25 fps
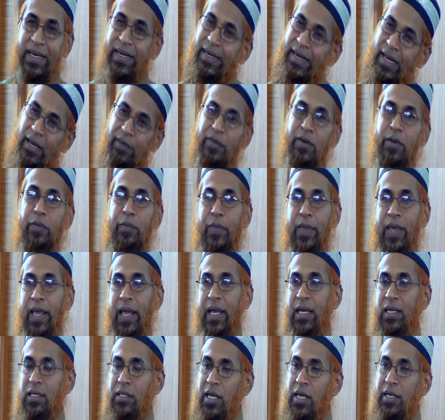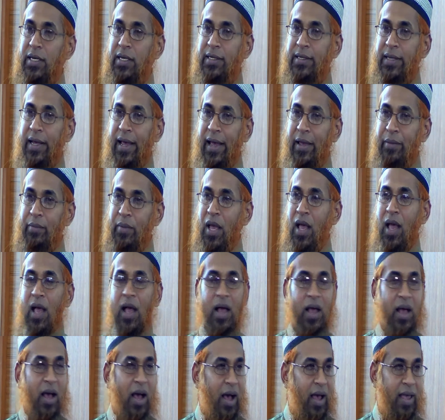never fail at any time.
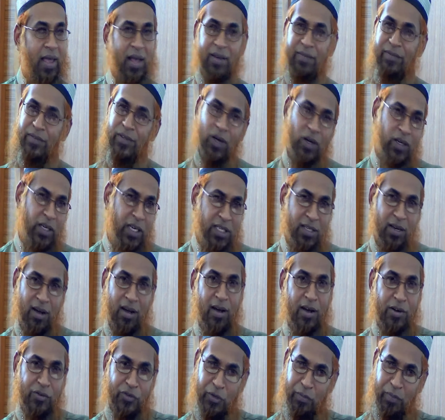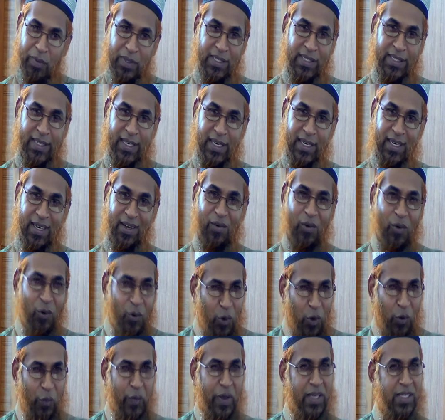I have done it 100%.
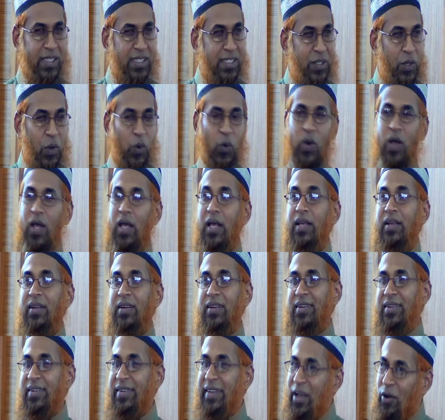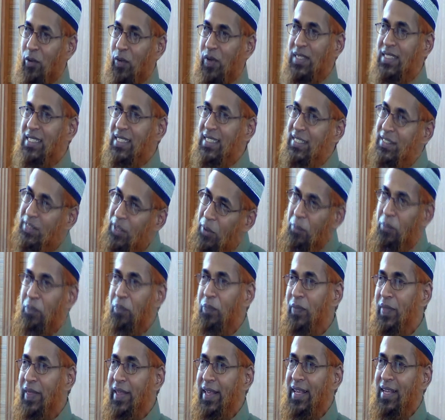Always know there was
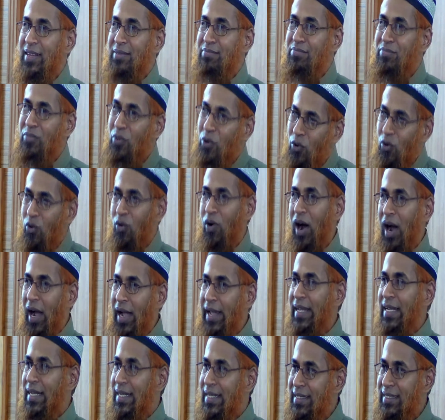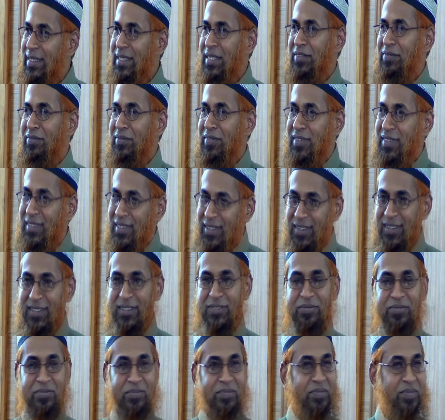something more I could have
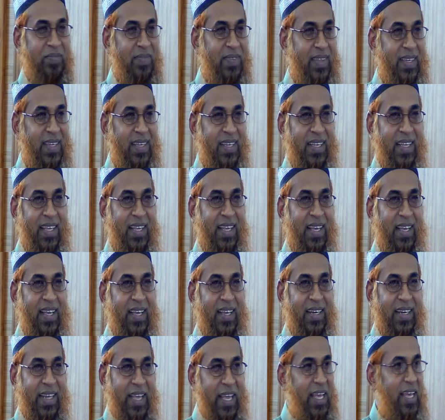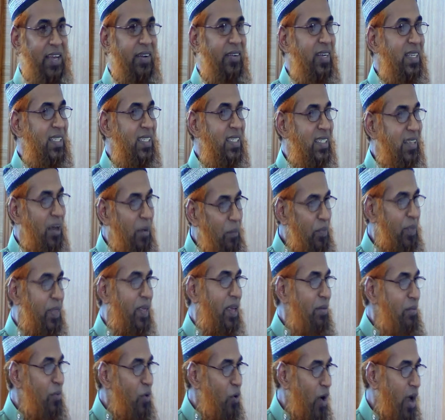done. There is
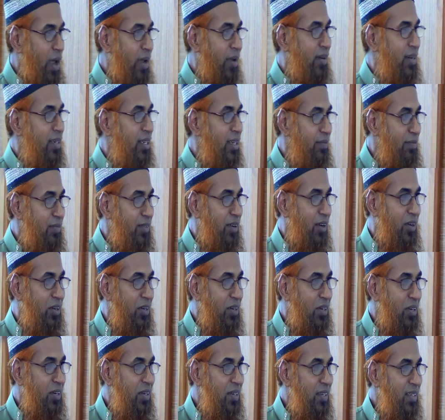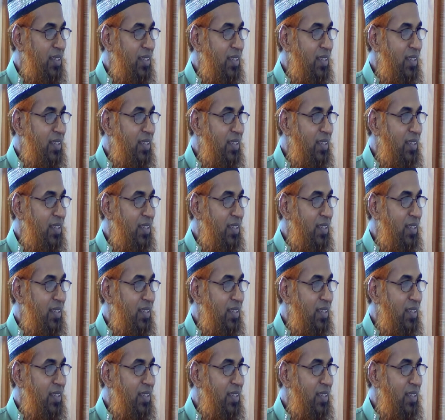something more I could have done.